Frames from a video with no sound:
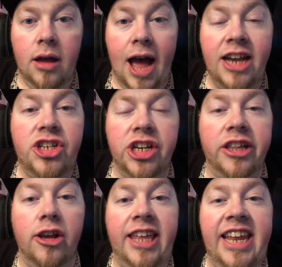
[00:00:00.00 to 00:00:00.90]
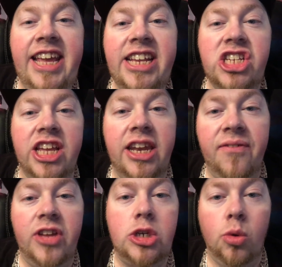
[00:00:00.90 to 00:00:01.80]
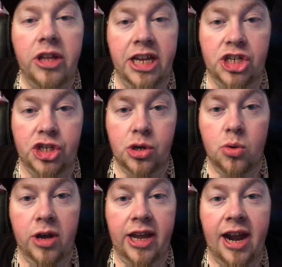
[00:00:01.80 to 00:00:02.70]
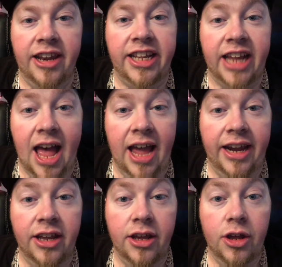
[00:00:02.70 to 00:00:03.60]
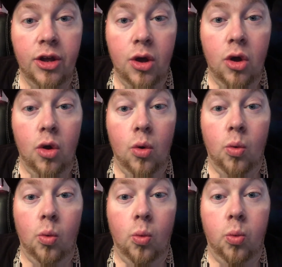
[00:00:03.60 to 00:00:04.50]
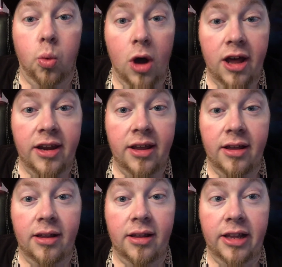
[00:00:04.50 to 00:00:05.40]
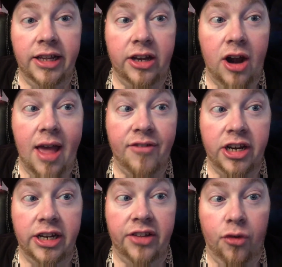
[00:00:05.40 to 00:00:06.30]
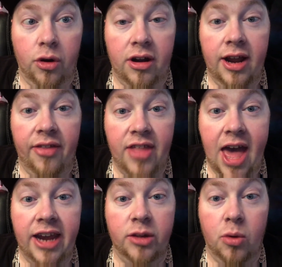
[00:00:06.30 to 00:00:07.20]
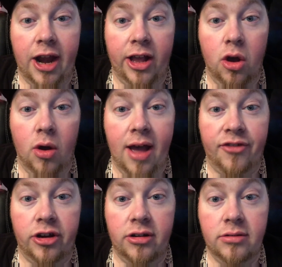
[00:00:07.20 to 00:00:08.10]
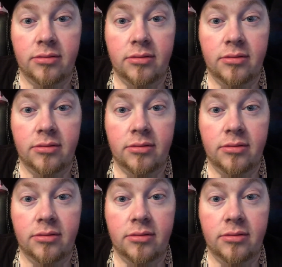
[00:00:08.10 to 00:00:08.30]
I just look at each individual issue and I decide what is there evidence for, and that is what I go after.